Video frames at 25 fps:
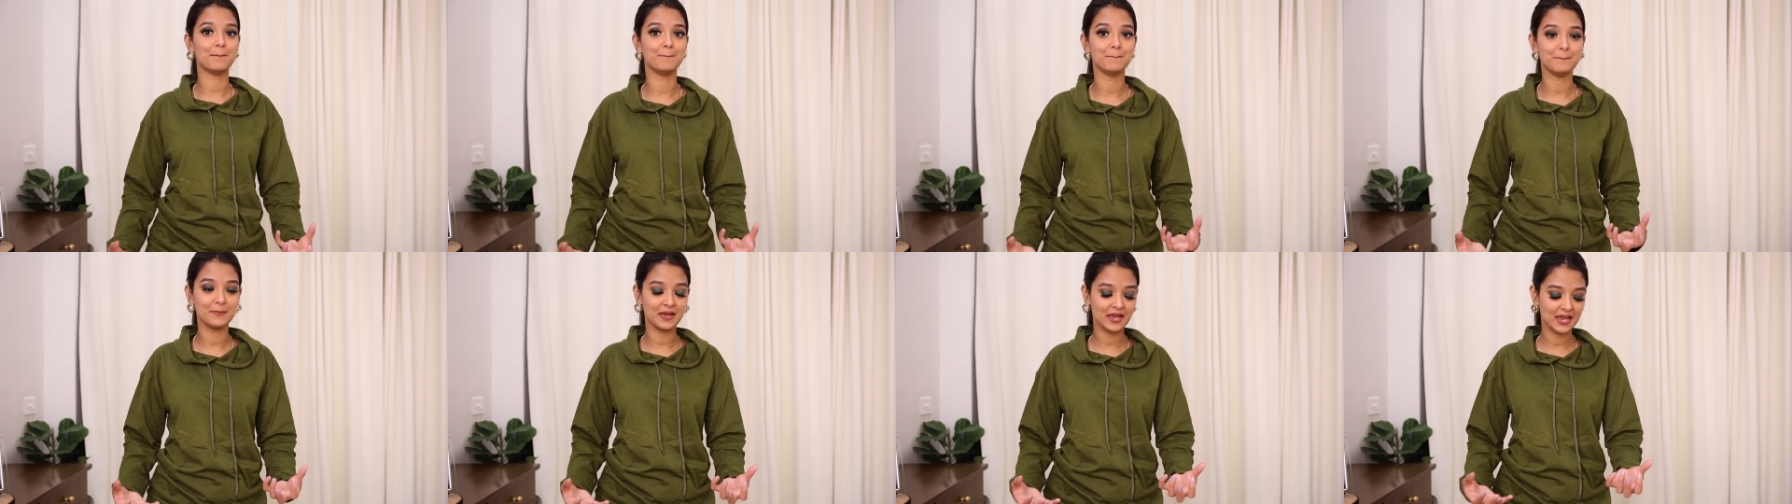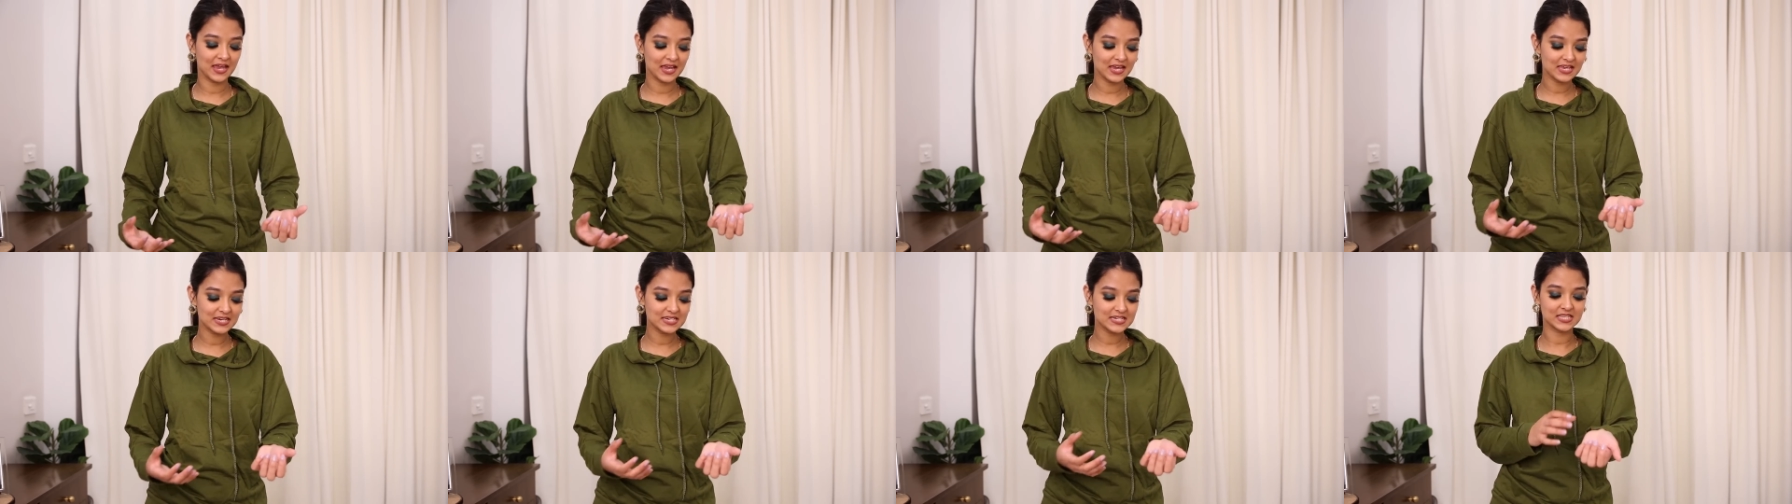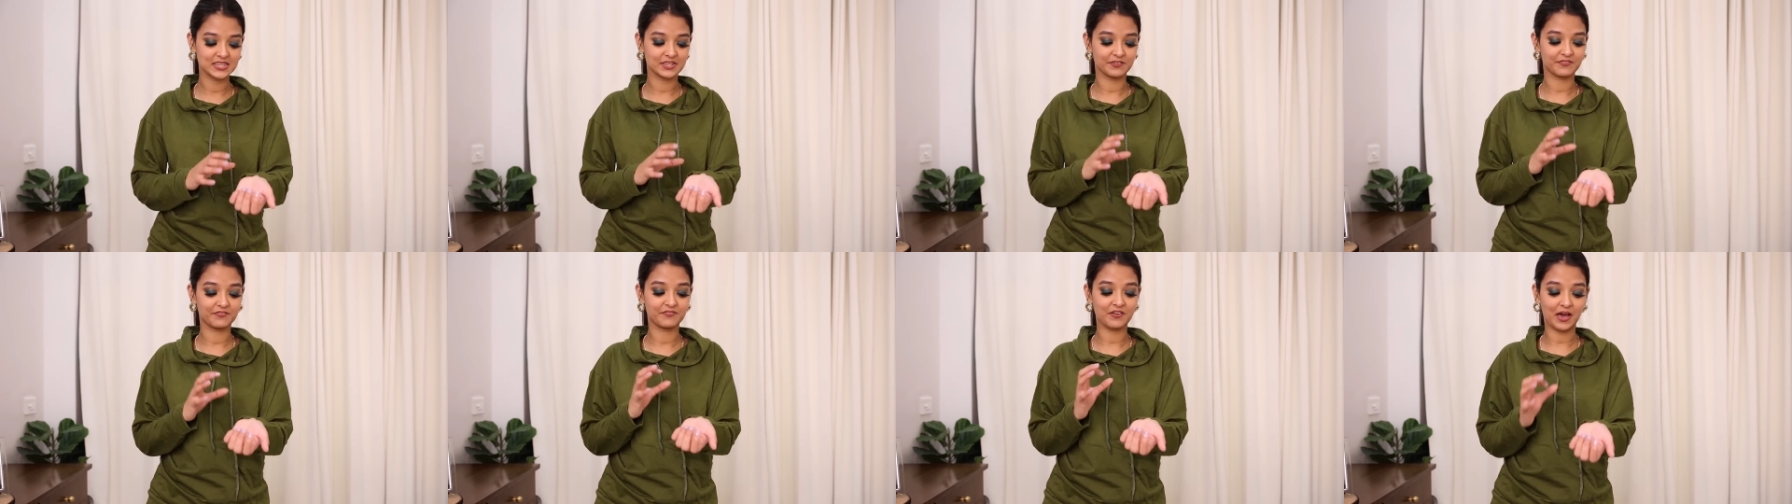made.
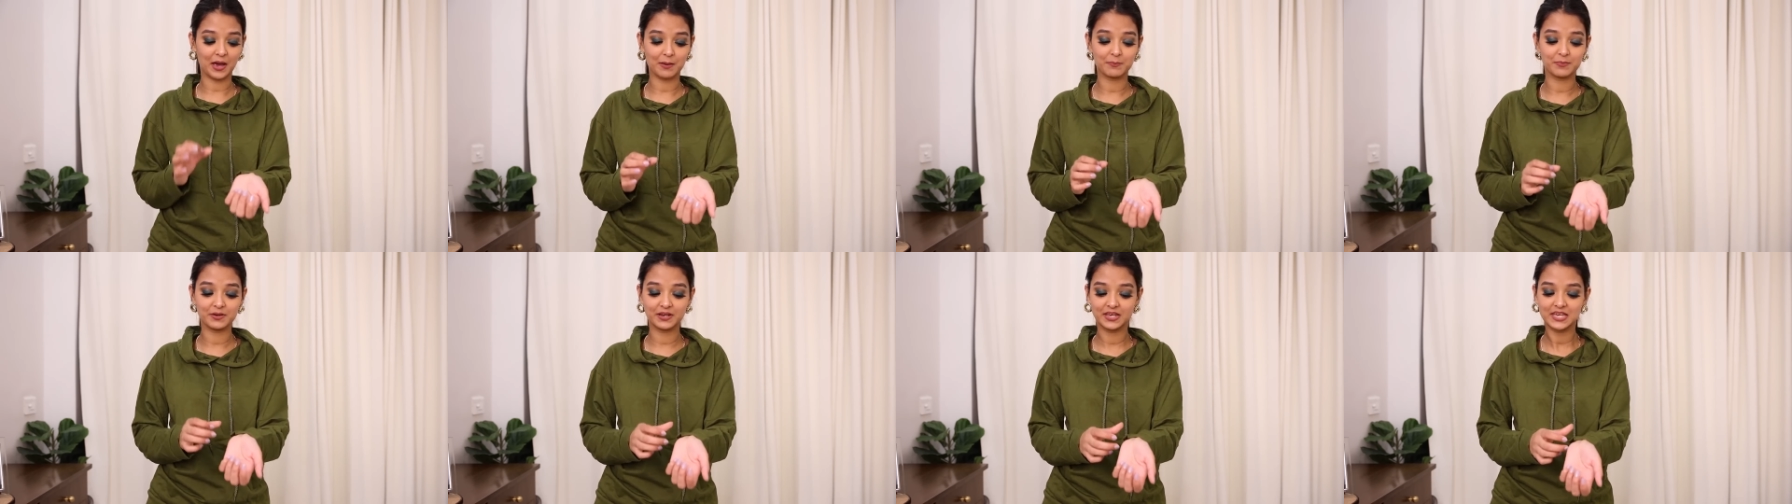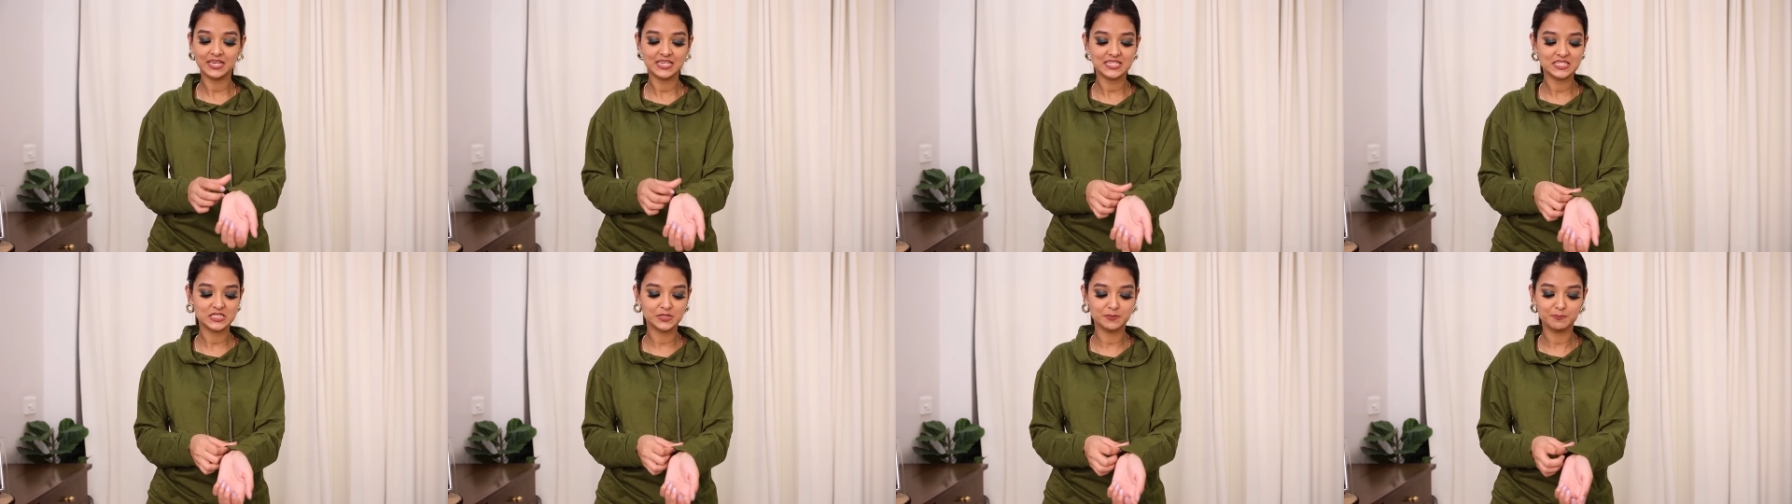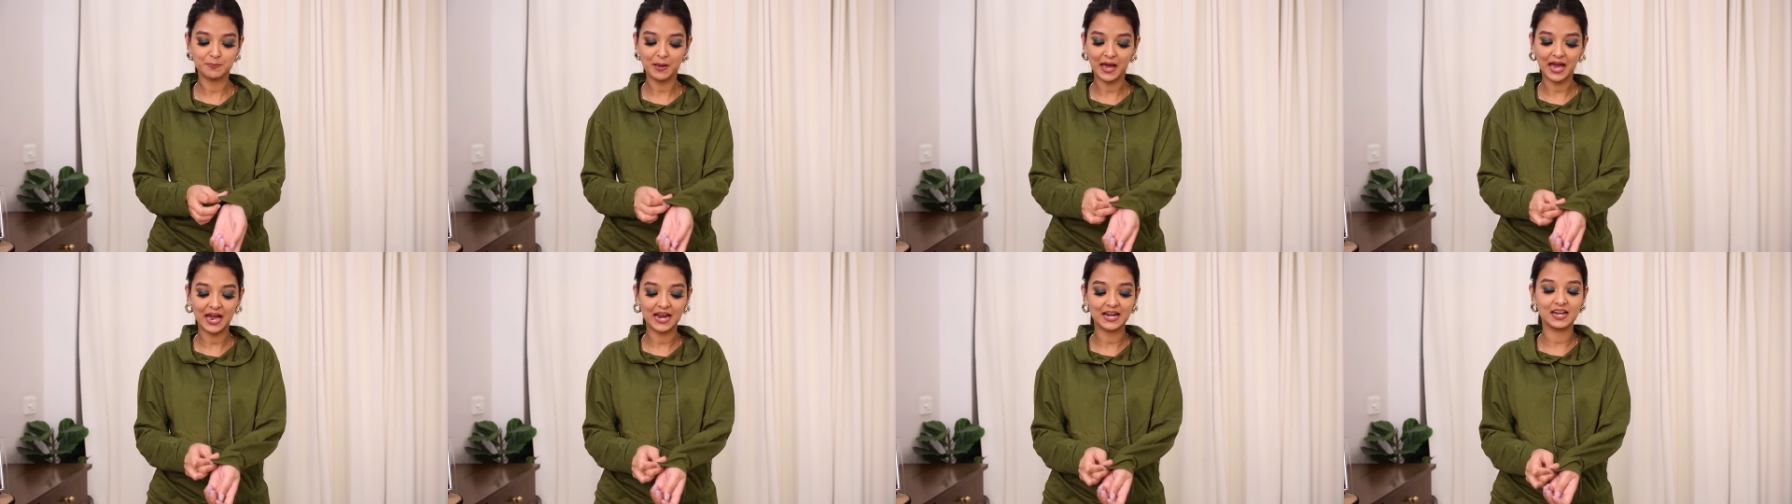The fabric is
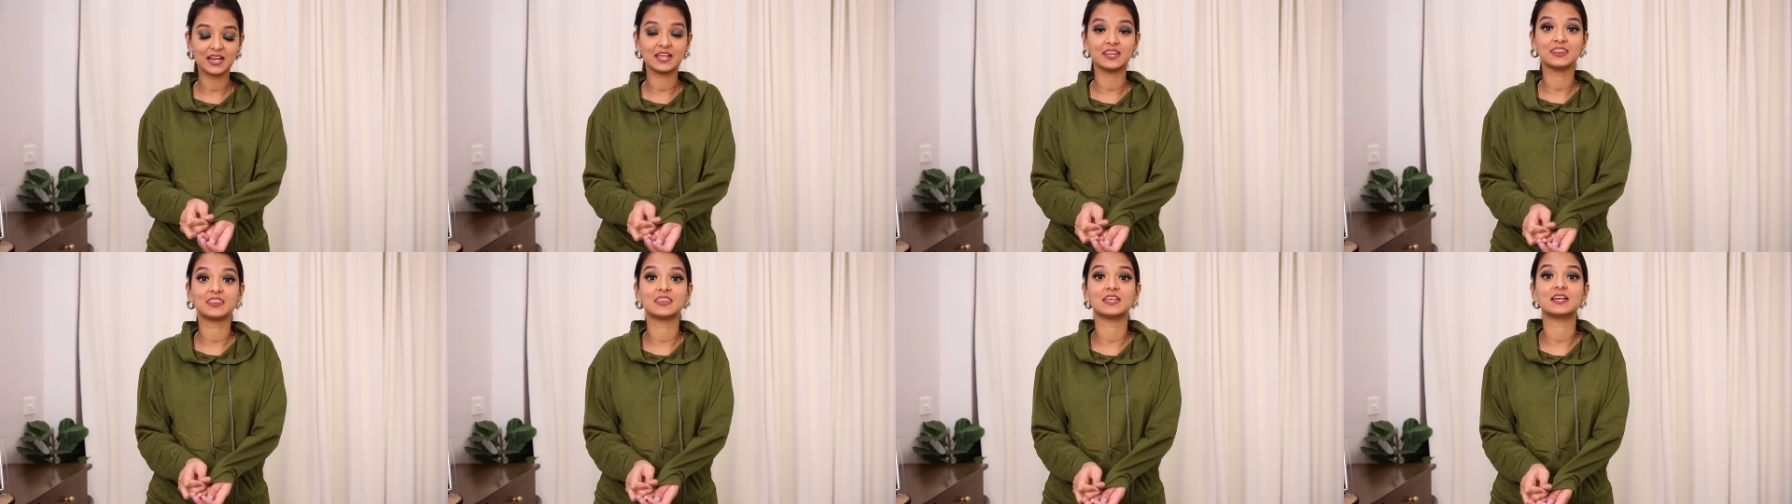bad.